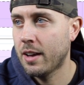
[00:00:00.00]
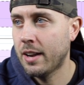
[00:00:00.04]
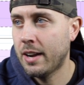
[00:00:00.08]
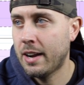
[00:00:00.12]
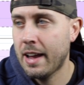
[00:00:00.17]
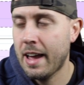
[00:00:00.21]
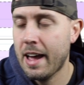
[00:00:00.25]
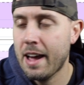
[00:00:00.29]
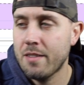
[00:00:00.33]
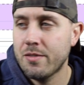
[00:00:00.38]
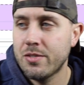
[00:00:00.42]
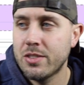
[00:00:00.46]
And I
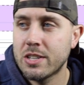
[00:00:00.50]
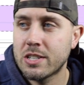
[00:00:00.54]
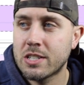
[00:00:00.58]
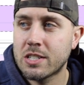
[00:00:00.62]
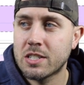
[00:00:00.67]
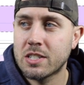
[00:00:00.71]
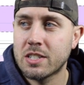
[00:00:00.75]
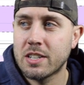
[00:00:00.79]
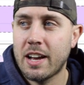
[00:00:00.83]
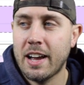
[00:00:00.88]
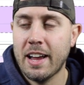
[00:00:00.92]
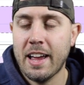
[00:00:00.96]
have
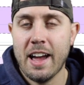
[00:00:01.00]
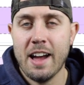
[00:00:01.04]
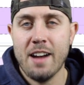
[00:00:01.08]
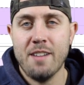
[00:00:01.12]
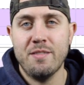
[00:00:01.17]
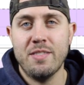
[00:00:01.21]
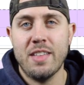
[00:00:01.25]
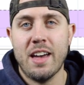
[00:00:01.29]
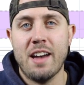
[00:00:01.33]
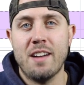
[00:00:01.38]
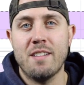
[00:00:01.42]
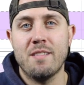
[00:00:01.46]

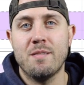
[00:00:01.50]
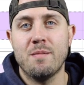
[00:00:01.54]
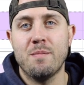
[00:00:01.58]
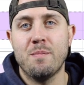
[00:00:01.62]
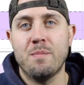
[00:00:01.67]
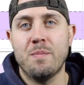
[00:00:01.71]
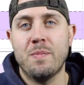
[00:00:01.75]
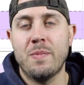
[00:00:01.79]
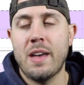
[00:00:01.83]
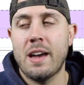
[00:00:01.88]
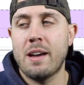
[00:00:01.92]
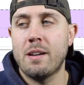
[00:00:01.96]
that
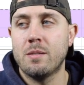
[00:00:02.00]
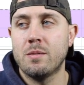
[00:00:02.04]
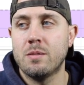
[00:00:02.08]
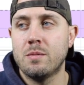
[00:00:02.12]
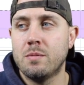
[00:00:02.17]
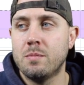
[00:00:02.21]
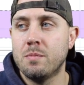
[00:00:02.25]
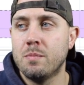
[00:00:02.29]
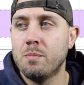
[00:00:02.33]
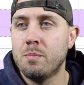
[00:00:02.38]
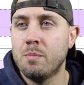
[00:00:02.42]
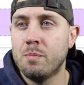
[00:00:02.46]

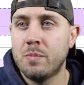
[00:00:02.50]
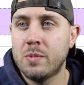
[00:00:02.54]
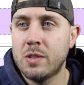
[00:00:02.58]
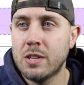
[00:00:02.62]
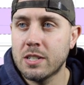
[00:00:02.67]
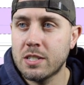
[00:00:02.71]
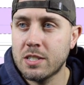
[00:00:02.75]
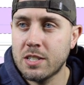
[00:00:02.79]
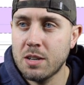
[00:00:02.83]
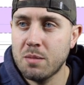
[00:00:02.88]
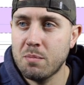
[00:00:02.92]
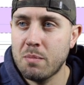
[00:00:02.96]

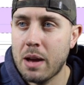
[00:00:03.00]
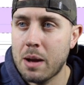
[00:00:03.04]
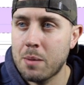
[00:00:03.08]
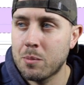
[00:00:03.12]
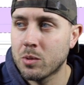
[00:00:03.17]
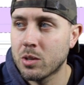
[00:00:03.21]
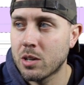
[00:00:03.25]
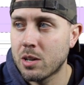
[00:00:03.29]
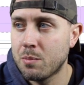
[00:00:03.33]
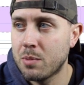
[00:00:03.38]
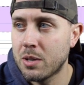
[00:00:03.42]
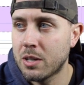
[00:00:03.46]
distant
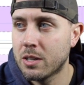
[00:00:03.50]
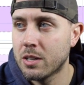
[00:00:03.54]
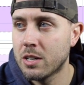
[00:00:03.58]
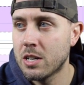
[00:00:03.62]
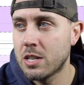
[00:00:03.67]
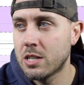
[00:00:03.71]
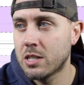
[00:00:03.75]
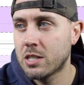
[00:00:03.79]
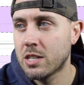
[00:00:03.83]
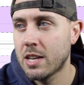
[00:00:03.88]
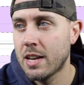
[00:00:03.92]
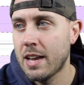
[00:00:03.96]
memory
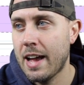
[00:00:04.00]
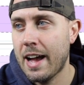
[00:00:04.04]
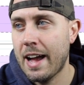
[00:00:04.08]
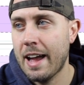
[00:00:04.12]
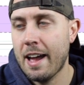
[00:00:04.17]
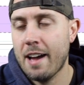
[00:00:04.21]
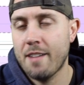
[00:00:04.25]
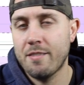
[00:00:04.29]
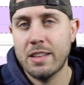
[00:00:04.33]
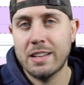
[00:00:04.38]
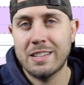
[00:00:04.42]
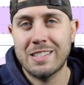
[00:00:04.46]
because I
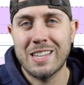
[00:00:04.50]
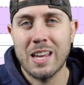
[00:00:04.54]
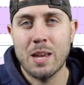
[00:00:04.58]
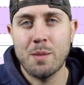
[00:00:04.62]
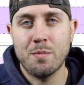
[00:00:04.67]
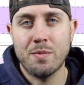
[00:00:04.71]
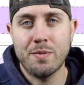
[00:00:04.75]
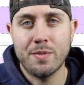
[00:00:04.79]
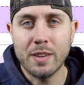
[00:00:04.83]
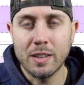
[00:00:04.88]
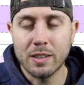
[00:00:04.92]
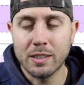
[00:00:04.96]
have that
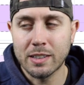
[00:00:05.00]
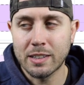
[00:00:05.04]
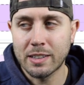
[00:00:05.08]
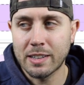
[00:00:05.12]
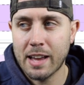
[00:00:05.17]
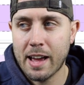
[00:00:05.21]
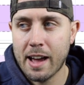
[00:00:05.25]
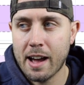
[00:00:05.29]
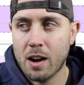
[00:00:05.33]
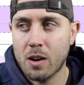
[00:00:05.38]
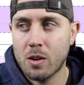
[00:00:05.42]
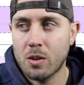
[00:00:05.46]
same feeling
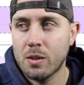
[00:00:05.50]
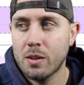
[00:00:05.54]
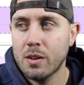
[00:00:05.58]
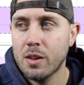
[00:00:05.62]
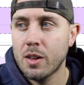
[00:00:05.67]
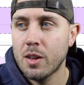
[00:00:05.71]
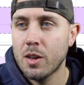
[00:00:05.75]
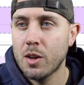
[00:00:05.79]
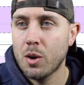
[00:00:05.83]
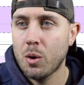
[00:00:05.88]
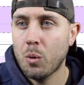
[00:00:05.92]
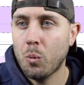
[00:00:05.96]
now
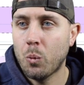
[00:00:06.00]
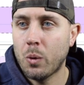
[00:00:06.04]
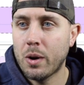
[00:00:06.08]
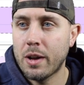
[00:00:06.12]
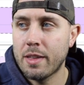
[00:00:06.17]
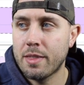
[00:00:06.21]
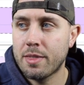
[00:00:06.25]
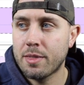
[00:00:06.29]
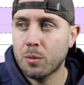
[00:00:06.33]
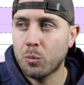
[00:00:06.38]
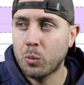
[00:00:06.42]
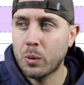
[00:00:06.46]

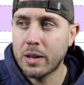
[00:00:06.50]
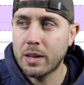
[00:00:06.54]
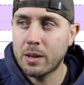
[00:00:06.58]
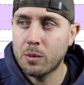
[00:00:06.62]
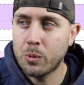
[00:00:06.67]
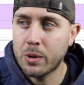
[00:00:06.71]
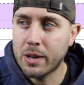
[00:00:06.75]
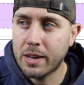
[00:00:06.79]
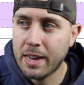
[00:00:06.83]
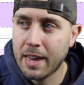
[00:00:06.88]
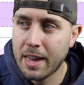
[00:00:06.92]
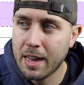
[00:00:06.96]
with, we
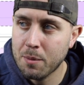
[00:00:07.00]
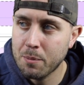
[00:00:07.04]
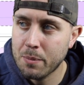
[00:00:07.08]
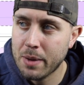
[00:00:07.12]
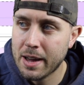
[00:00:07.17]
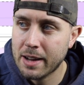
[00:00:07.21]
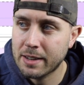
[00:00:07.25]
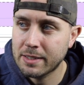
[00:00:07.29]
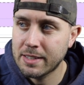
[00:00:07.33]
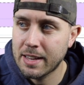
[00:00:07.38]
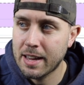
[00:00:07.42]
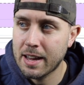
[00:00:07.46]
came
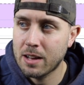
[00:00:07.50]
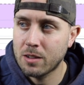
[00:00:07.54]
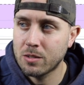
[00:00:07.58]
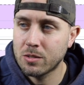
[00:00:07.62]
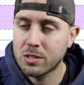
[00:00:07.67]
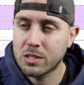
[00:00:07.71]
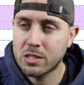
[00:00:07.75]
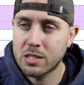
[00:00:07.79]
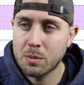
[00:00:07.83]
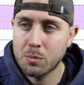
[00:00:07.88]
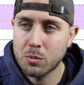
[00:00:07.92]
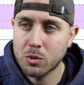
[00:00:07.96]
back down
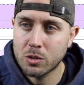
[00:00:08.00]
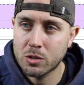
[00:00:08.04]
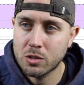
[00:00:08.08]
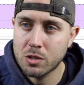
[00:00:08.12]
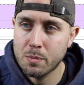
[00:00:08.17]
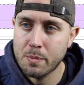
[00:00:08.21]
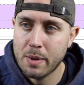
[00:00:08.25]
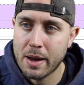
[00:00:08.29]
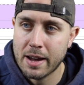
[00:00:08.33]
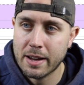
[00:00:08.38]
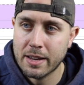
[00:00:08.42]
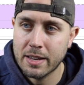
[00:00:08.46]
similar to
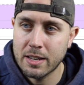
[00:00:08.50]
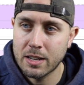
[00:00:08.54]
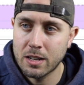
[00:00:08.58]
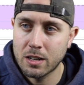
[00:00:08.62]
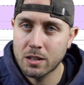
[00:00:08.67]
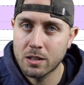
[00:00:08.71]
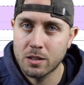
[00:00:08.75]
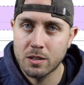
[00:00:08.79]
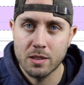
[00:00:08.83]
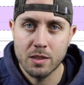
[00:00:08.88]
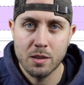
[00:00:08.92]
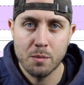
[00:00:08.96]
back
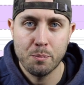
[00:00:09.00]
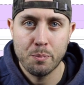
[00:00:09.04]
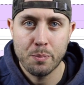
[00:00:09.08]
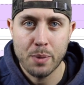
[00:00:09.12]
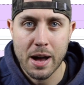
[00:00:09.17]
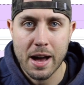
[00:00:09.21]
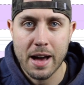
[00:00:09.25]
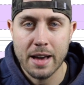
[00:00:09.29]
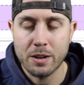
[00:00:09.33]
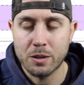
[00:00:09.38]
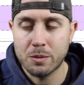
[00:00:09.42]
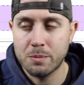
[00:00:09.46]
here, the
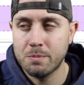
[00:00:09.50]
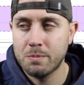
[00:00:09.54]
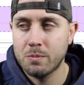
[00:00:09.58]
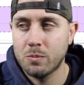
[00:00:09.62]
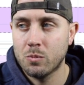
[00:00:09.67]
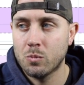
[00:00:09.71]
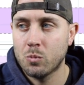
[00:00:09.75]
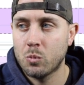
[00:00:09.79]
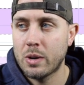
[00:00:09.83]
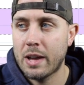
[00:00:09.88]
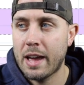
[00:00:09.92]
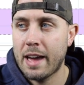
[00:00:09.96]
bottom.
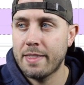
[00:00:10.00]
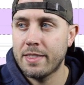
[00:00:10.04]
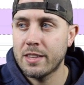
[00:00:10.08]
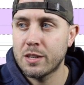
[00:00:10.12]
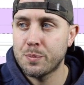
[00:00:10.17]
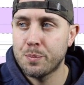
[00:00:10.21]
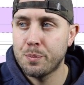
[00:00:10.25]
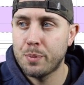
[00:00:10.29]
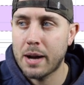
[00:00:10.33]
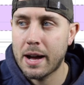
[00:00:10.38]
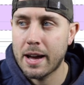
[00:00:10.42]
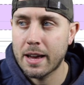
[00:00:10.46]
We had this
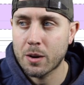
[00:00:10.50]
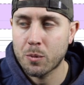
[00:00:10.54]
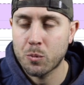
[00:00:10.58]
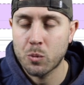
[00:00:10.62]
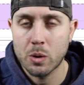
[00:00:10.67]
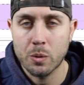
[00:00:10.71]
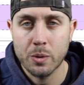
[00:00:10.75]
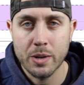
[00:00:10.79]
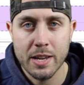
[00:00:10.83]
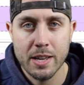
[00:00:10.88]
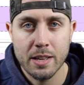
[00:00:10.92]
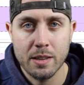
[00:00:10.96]
bottom
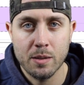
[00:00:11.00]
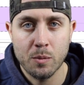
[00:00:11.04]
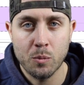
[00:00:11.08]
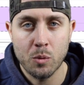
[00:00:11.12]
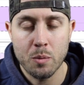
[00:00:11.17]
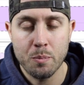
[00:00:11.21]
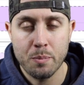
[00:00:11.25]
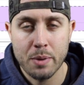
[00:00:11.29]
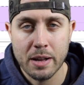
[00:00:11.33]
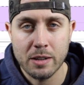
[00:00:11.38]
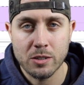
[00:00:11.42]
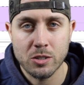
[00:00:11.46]
where we hit and we
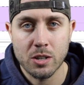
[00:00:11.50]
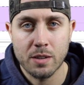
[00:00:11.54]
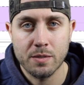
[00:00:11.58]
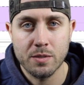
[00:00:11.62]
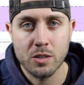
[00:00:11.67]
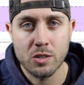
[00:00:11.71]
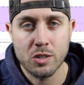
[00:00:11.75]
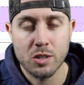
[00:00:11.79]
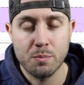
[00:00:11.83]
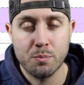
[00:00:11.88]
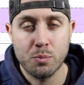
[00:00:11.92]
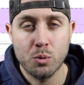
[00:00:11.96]
bounce off
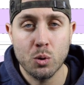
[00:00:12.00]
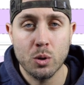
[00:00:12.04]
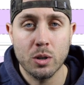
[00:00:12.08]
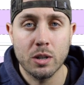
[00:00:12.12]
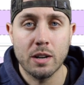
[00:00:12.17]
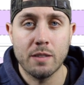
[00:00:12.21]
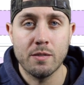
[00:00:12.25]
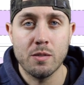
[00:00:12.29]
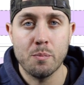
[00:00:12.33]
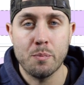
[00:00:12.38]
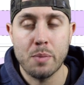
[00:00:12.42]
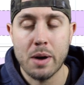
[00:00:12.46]
the
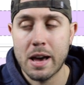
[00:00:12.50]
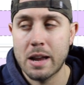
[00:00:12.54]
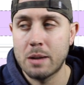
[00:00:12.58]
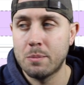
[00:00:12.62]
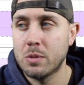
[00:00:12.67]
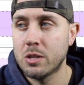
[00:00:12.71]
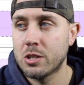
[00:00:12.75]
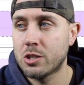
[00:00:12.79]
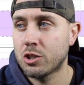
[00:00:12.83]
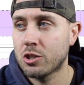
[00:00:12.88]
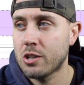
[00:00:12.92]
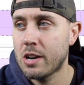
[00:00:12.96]
support of the bottom
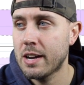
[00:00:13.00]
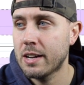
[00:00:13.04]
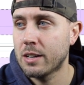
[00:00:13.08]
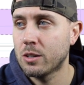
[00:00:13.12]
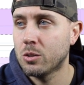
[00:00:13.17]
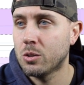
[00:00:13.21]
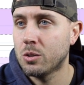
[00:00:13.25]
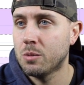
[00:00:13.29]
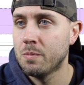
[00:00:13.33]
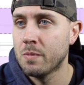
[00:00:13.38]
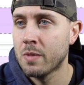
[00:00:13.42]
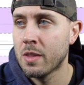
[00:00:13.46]
of the
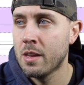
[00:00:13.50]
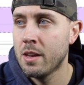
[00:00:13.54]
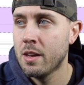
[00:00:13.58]
triangle.